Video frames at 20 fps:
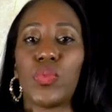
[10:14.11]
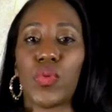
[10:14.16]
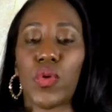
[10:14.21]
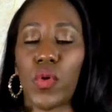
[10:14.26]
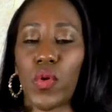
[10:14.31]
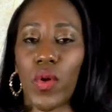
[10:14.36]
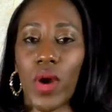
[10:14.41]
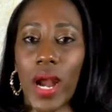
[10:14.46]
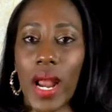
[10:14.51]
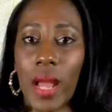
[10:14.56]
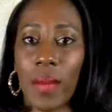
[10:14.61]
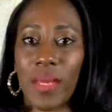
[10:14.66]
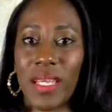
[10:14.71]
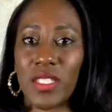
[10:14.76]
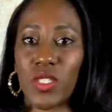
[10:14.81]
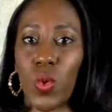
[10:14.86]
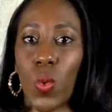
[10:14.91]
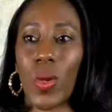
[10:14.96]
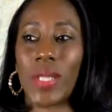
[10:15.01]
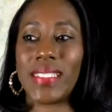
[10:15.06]
program
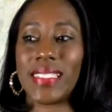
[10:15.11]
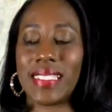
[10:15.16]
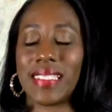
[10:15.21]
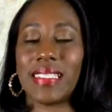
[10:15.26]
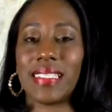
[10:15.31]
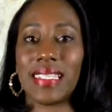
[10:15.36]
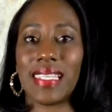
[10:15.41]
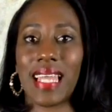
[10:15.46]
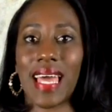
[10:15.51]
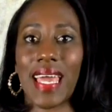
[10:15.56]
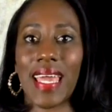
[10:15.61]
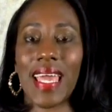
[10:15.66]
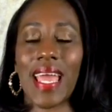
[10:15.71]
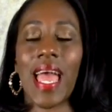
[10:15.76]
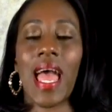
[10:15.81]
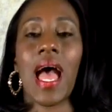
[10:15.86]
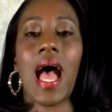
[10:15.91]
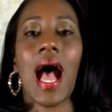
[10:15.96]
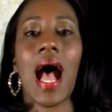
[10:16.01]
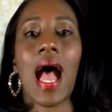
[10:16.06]
is going to look like,
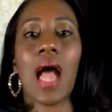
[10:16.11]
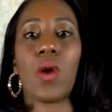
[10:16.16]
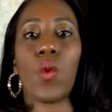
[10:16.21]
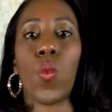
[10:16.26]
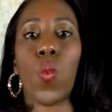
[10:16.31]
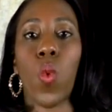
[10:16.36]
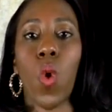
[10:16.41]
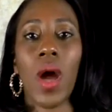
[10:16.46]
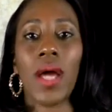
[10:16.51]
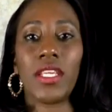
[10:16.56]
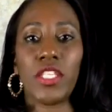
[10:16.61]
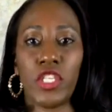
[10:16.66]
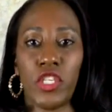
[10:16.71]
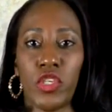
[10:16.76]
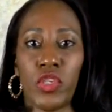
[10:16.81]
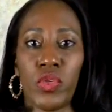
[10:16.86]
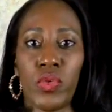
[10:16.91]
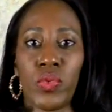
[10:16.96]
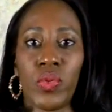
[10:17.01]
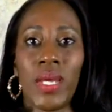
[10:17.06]
I want
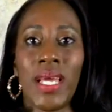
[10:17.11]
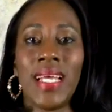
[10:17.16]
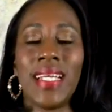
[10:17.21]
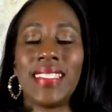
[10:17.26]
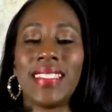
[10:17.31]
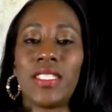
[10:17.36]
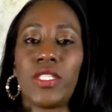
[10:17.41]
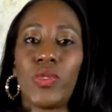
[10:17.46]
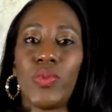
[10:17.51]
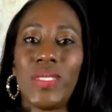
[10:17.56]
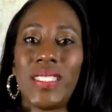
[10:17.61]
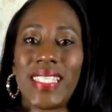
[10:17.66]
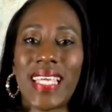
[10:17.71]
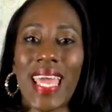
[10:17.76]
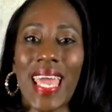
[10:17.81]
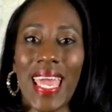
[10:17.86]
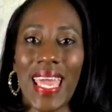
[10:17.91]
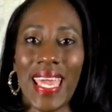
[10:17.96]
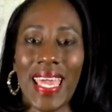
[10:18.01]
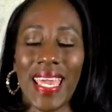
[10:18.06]
you to
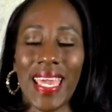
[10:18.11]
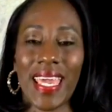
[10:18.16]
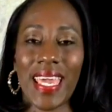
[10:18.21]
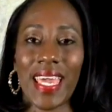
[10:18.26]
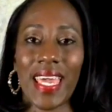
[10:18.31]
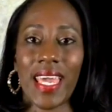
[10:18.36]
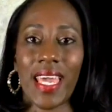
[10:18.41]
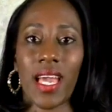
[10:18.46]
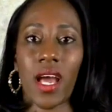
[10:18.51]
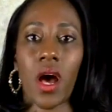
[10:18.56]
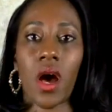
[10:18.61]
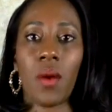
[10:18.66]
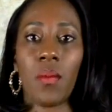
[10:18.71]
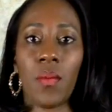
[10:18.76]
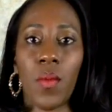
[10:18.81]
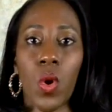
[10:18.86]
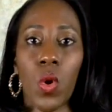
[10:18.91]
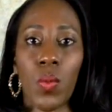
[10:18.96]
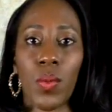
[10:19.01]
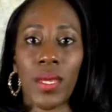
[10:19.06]
take a
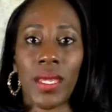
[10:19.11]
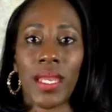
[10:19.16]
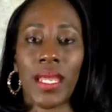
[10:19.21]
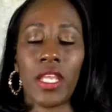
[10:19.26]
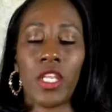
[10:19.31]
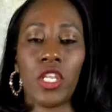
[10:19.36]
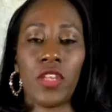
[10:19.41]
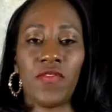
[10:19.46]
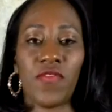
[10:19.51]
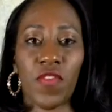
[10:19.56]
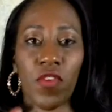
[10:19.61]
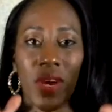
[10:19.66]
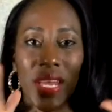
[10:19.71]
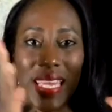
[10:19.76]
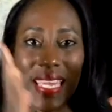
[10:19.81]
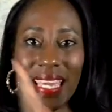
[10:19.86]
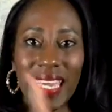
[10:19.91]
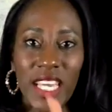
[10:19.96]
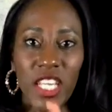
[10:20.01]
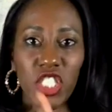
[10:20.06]
moment and for
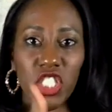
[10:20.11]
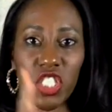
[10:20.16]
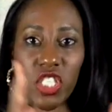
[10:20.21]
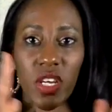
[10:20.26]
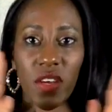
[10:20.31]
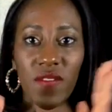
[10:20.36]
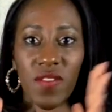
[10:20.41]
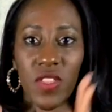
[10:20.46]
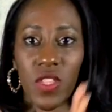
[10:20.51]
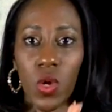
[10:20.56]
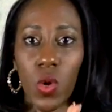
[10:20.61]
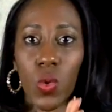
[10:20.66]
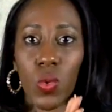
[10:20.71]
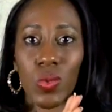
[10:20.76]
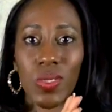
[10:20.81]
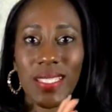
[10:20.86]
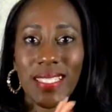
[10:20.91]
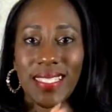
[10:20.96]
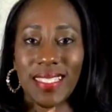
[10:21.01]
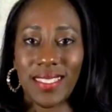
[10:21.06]
each of
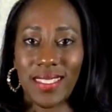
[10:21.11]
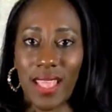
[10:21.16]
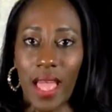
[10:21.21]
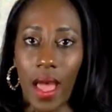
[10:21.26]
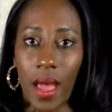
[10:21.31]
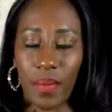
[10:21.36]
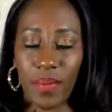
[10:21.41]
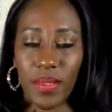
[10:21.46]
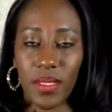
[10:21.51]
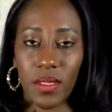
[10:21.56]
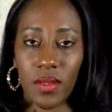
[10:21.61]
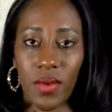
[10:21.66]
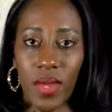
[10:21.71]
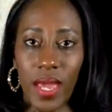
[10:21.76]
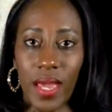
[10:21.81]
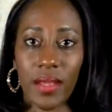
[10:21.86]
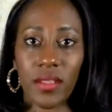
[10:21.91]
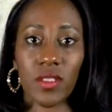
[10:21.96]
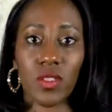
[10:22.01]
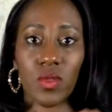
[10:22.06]
those steps,
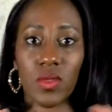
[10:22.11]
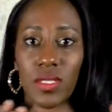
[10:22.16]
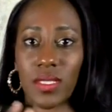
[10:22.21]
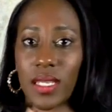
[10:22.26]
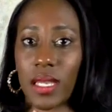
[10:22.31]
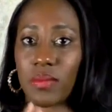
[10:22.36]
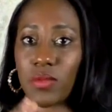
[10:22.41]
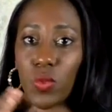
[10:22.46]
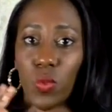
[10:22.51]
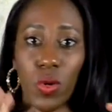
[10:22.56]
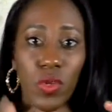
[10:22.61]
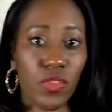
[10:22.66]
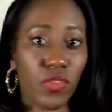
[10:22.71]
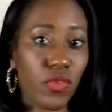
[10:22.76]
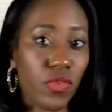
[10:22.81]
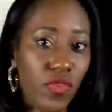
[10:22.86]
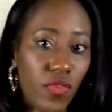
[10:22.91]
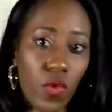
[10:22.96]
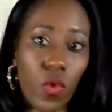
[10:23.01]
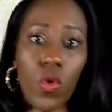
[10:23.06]
okay, so steps 1
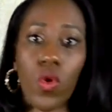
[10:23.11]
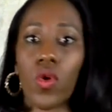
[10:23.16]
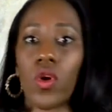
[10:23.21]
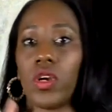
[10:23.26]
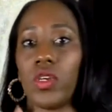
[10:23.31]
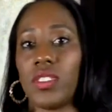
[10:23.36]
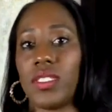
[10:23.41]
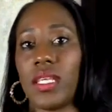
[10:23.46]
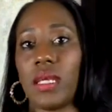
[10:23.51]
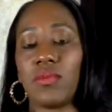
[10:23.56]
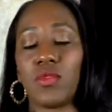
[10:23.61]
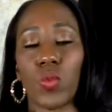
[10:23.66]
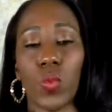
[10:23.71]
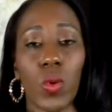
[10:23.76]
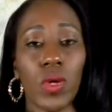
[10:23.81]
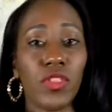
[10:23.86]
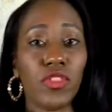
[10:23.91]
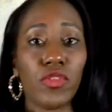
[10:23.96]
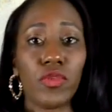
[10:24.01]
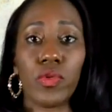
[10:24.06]
through 4, or steps
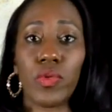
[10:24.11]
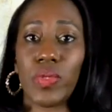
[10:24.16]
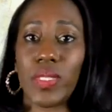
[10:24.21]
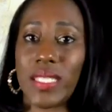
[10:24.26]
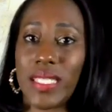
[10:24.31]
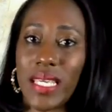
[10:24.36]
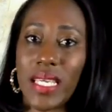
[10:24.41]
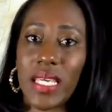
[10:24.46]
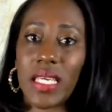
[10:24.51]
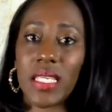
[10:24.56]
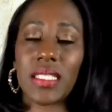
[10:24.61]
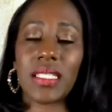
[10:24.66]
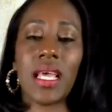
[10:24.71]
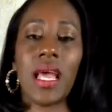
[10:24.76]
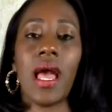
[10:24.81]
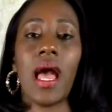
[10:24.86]
1 through 6,